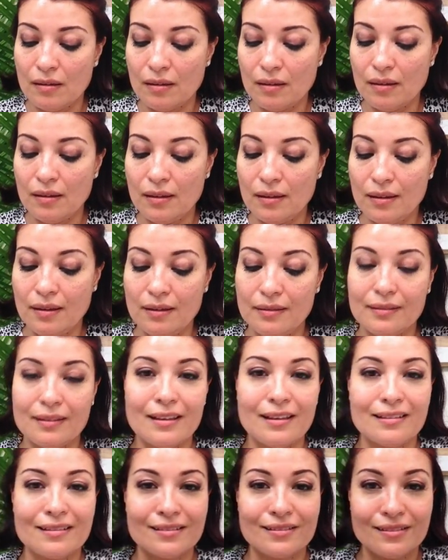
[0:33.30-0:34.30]
And
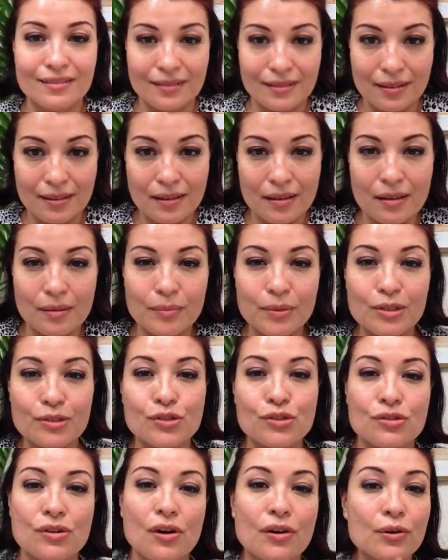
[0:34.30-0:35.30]
then I'm going to
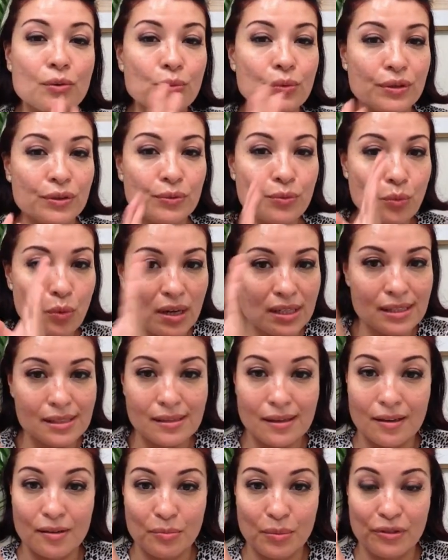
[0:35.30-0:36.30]
start with one side
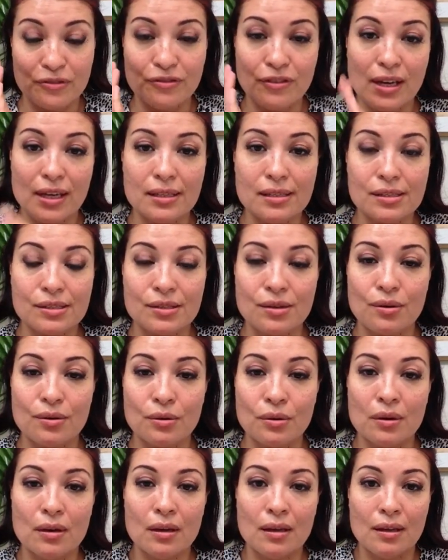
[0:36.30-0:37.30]
of my face, so
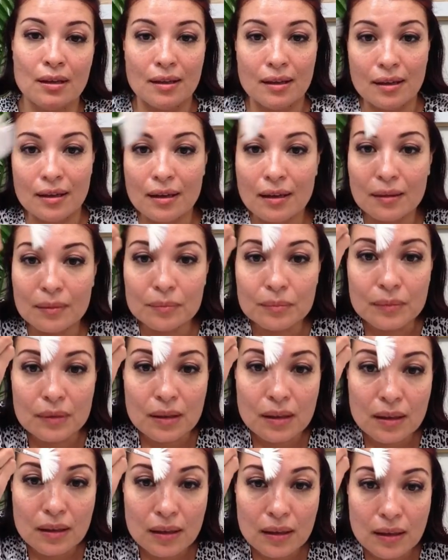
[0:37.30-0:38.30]

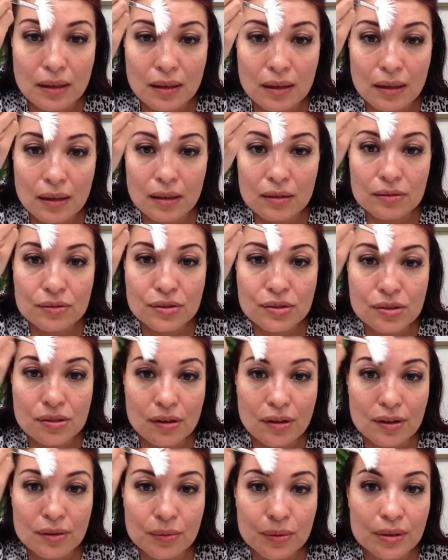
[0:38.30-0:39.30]
I'll
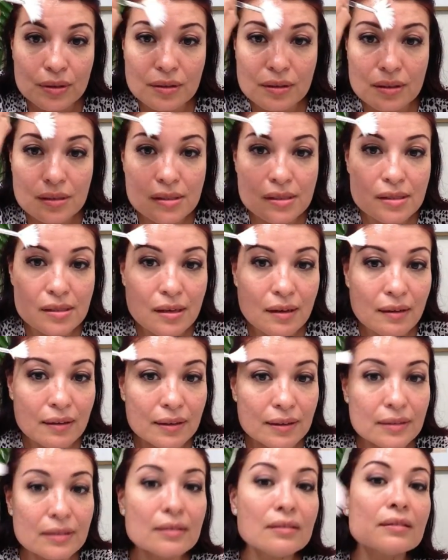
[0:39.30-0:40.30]
start with this
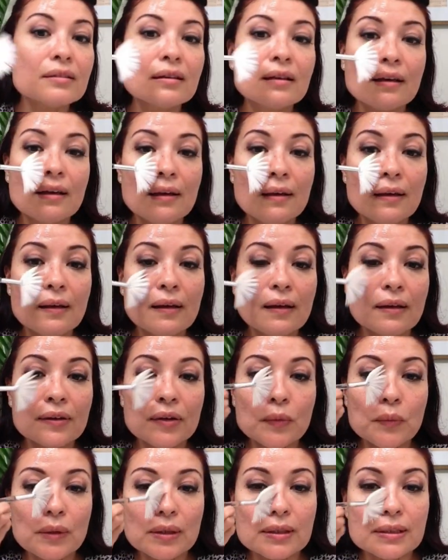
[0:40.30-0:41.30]
side. And you
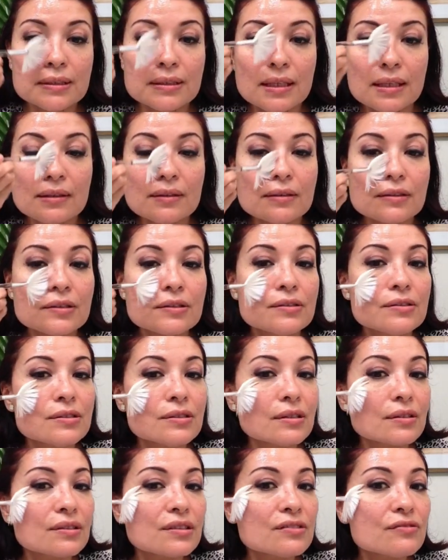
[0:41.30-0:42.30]
want to take the
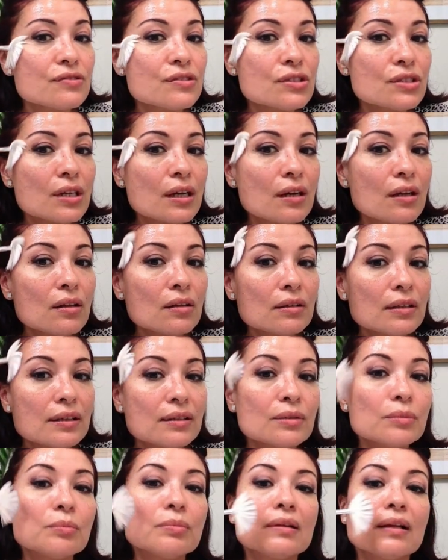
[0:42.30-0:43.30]
conductive gel and
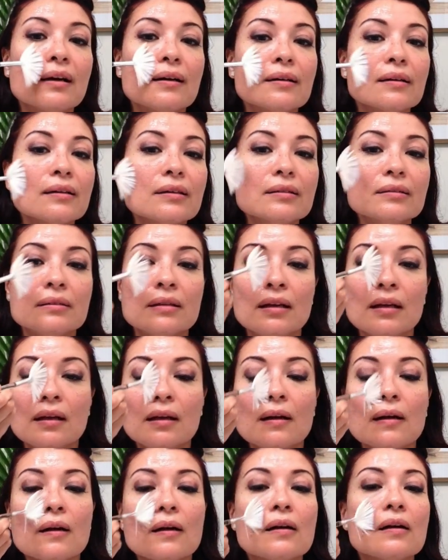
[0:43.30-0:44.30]
apply it,
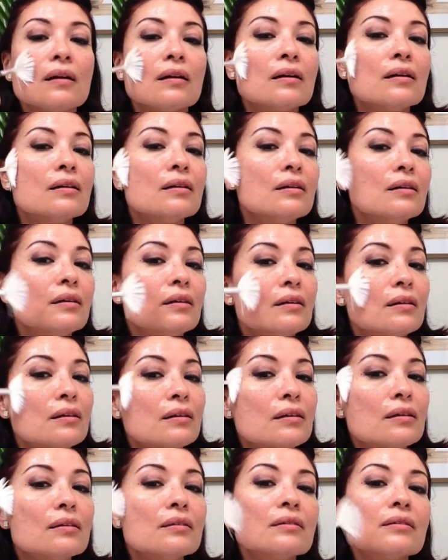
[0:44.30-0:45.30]

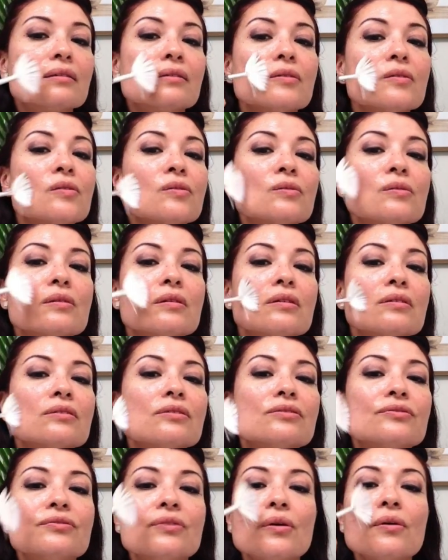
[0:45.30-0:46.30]
you know, on the
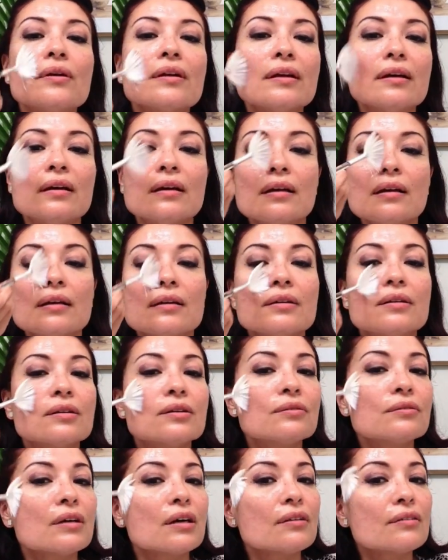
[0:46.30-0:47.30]
forehead,
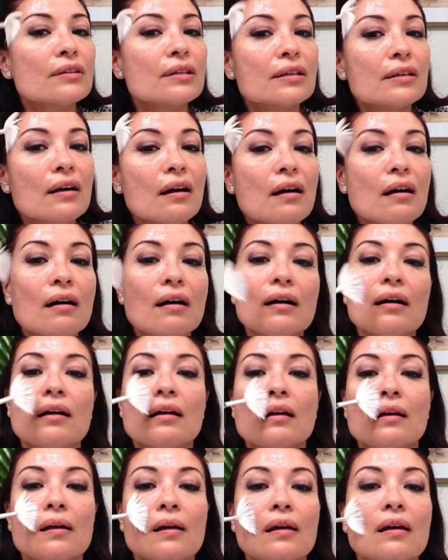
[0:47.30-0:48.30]
around the
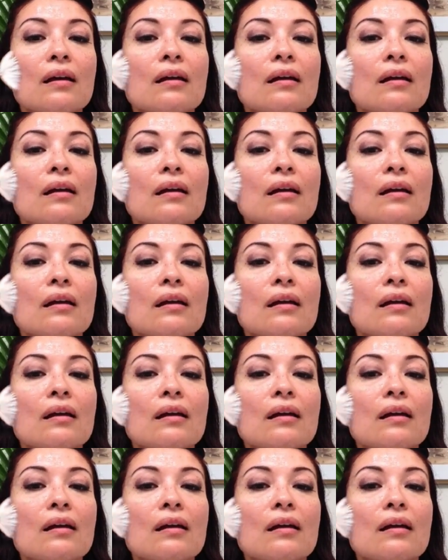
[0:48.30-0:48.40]
eye,